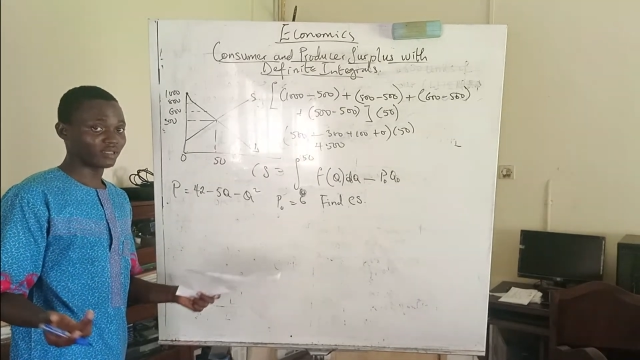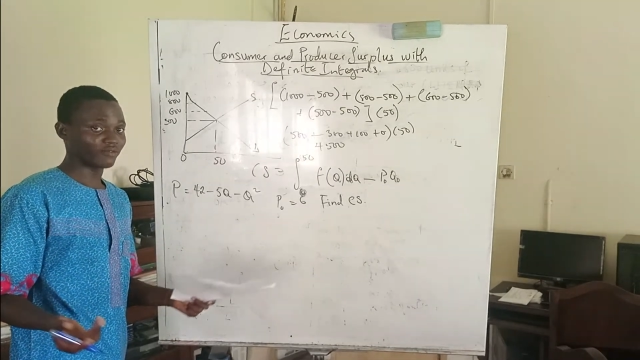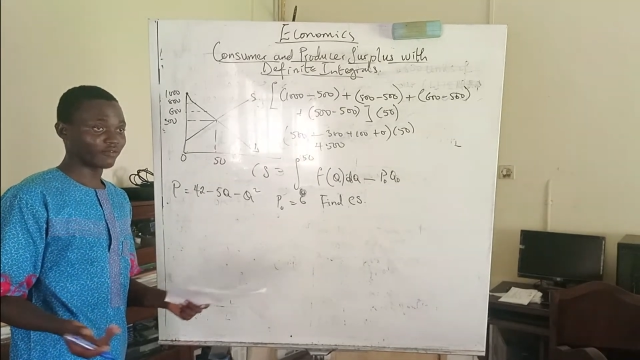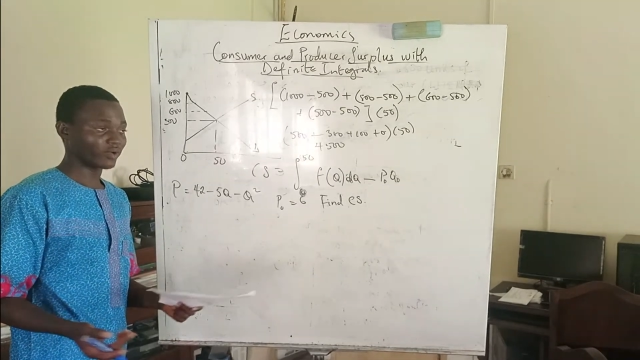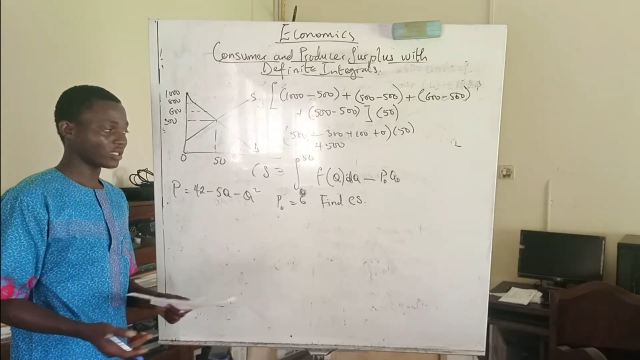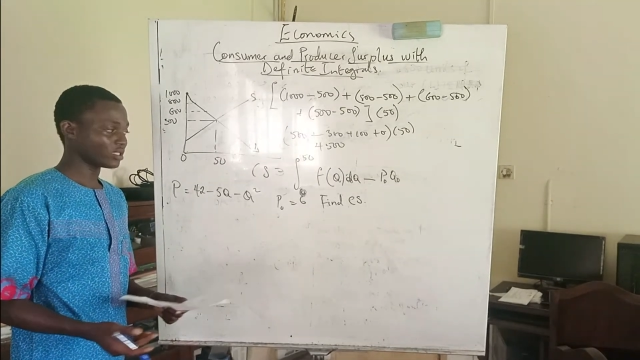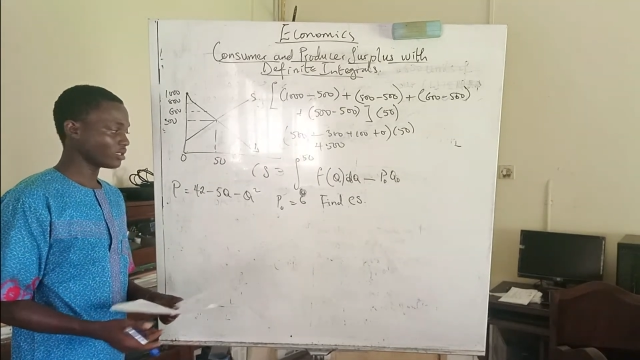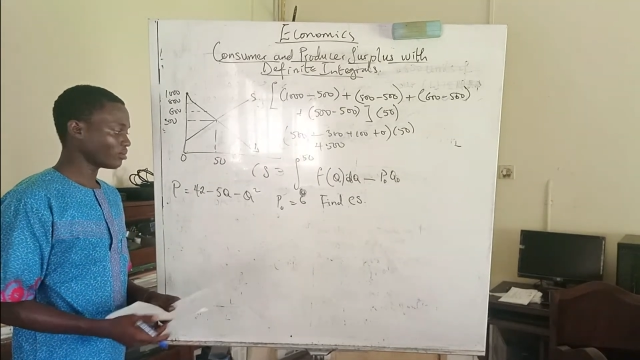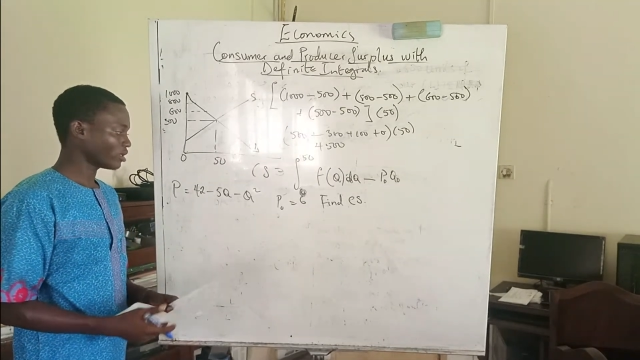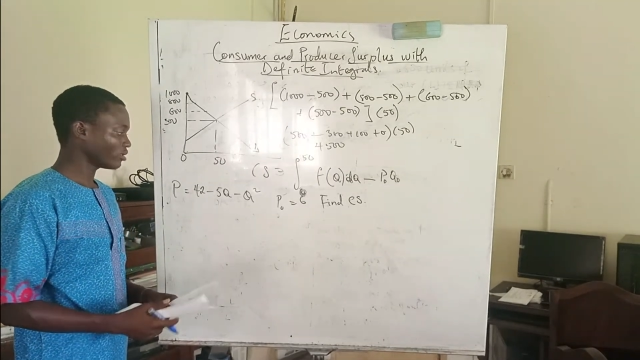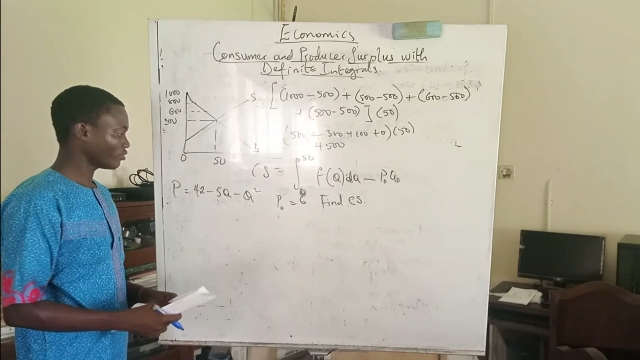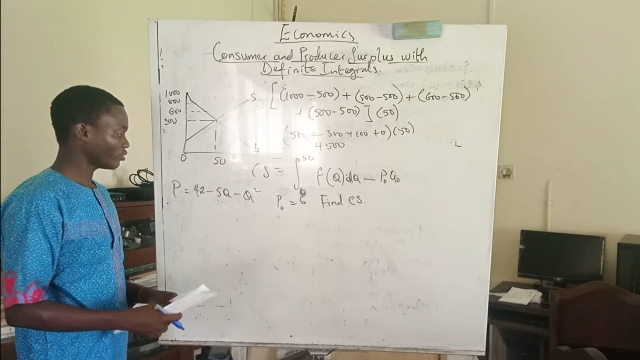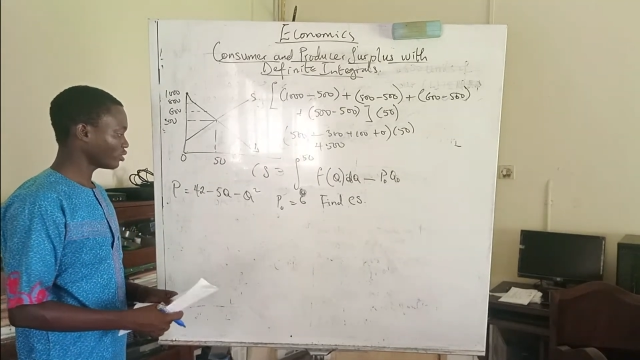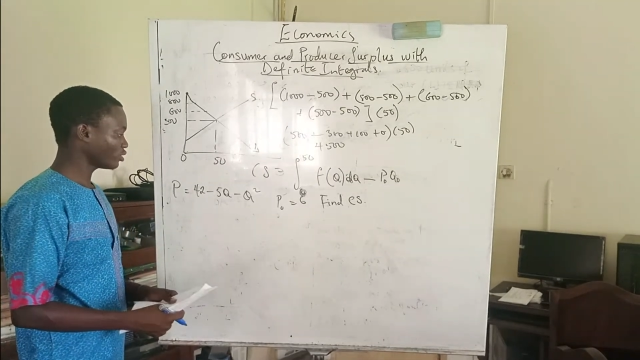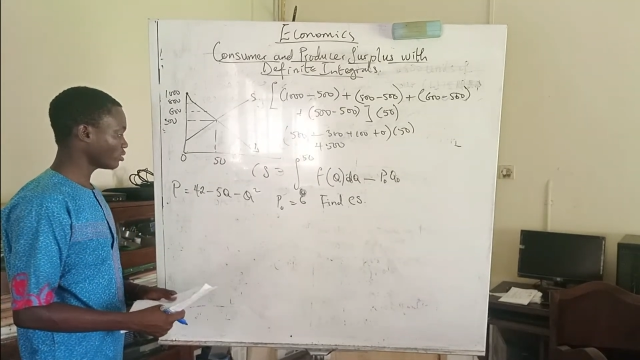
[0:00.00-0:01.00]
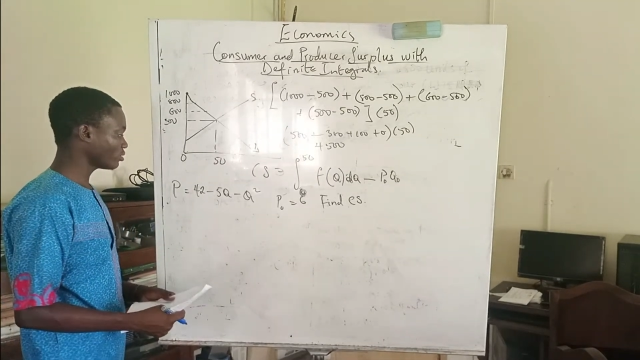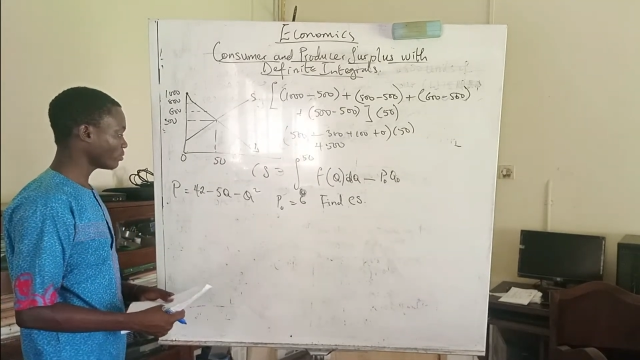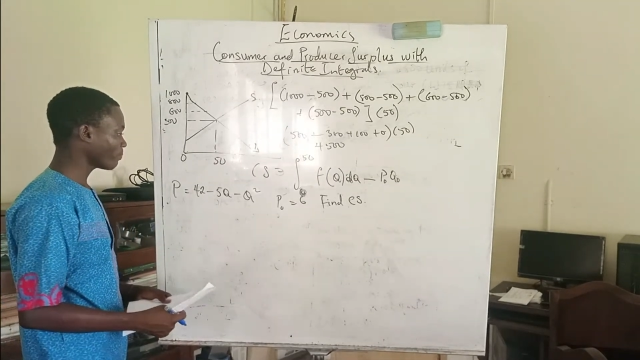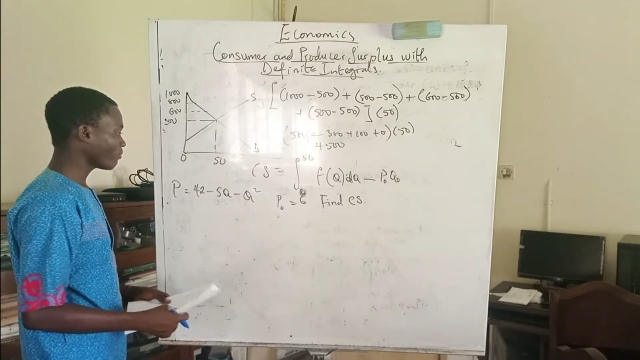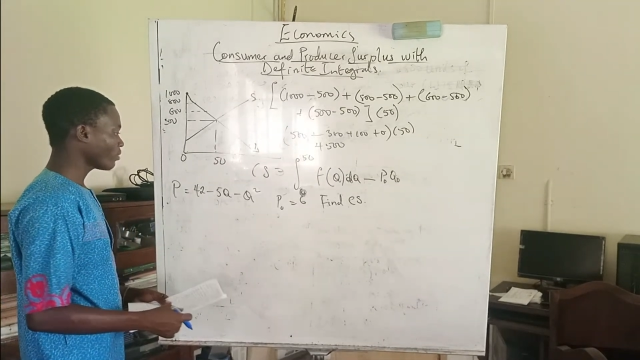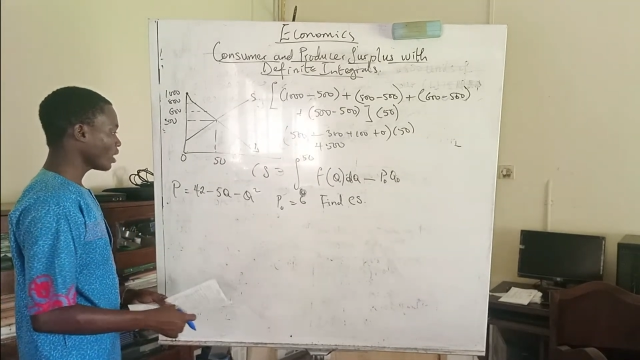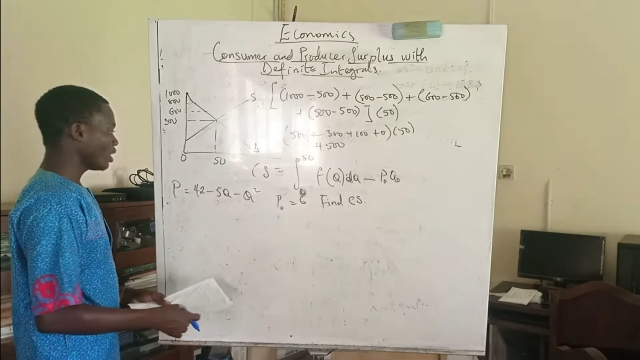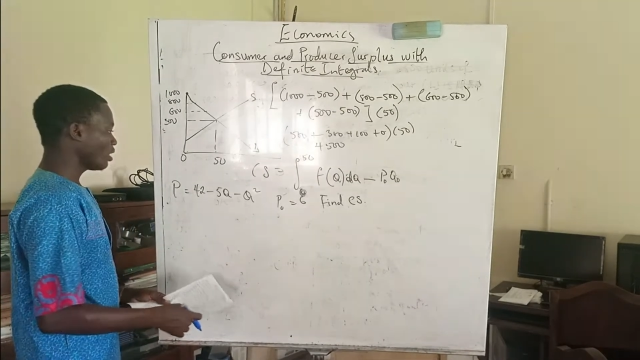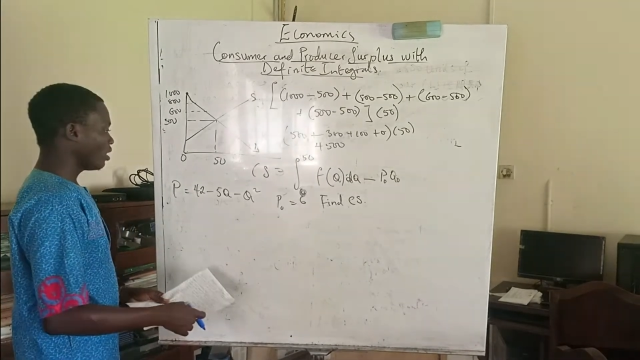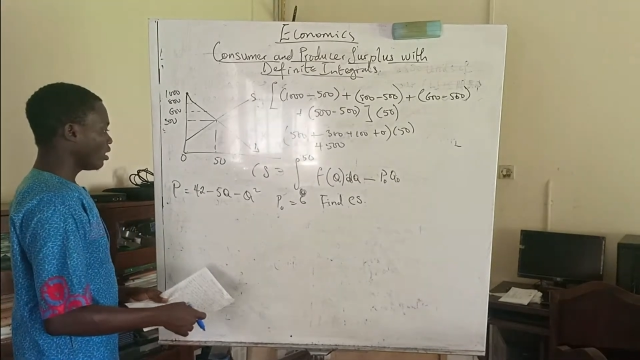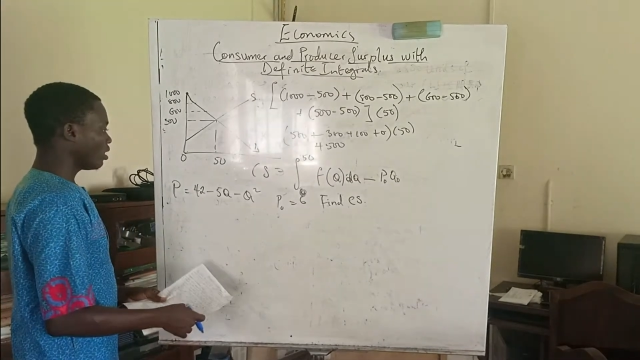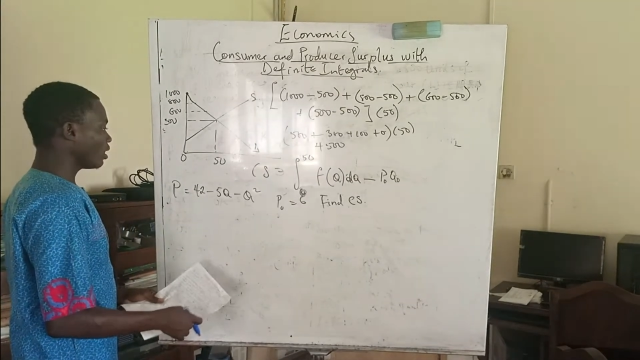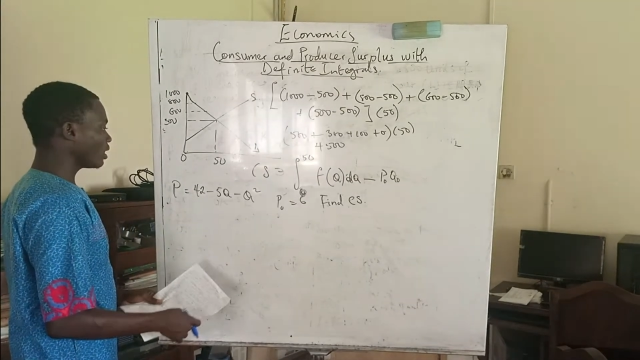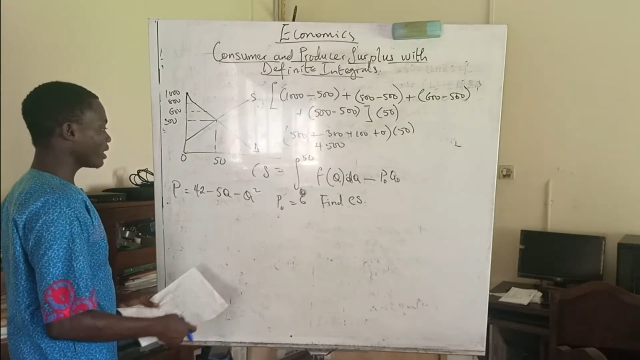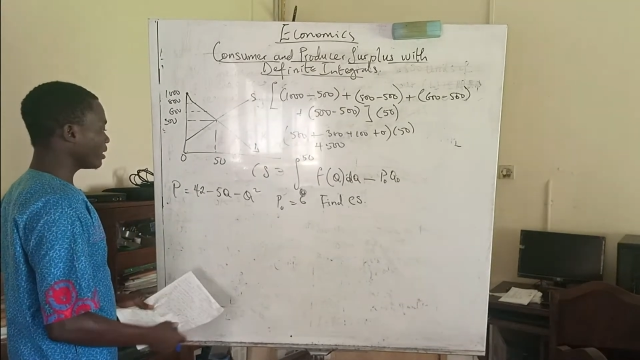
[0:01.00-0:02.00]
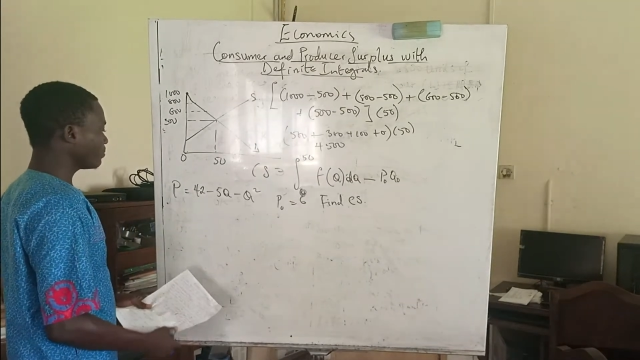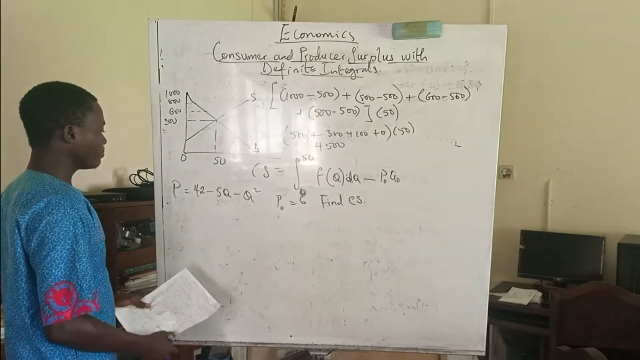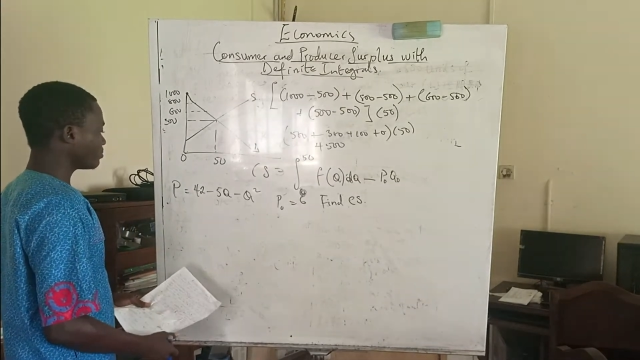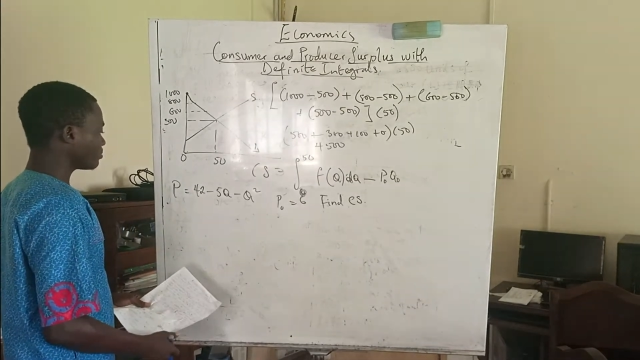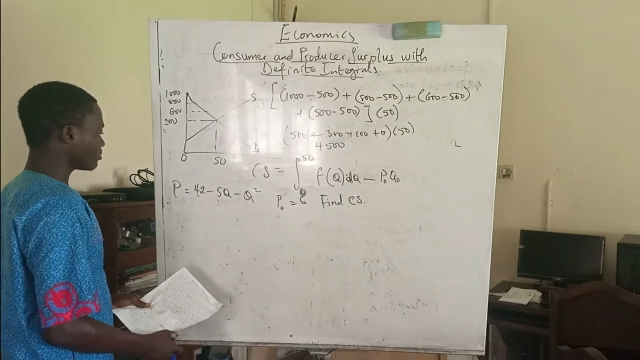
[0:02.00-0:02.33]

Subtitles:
inverse demand function. Okay.